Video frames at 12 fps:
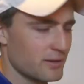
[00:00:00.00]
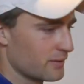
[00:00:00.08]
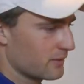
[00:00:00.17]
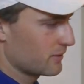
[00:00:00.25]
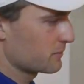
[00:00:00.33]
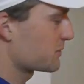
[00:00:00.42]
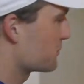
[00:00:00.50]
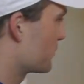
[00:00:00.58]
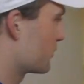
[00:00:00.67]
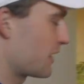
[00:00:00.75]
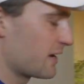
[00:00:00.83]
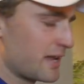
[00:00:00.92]
uh,
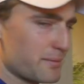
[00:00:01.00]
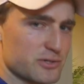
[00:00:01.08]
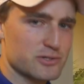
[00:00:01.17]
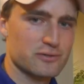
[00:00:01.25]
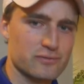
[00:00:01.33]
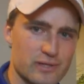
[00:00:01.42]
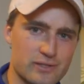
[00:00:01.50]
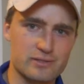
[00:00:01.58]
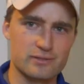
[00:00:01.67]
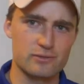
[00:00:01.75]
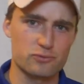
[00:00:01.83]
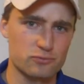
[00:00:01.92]
some great amateur
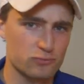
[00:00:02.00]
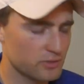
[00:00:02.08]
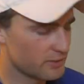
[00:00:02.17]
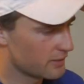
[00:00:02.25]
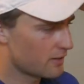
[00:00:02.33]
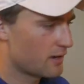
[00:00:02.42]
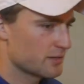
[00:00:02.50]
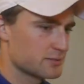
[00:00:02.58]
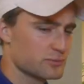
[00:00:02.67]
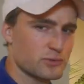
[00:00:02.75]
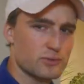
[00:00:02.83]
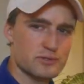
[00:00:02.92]
events. So it's really an
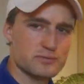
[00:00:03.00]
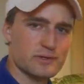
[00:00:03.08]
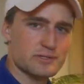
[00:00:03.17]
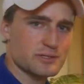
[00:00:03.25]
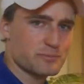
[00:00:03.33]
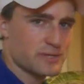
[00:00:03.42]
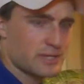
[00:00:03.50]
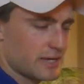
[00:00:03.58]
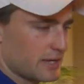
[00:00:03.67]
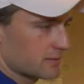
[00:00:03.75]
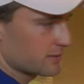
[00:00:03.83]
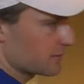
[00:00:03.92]
awesome course for us to
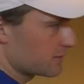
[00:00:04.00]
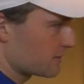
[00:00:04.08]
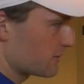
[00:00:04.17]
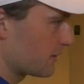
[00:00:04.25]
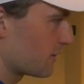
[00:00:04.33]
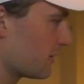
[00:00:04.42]
be at to get to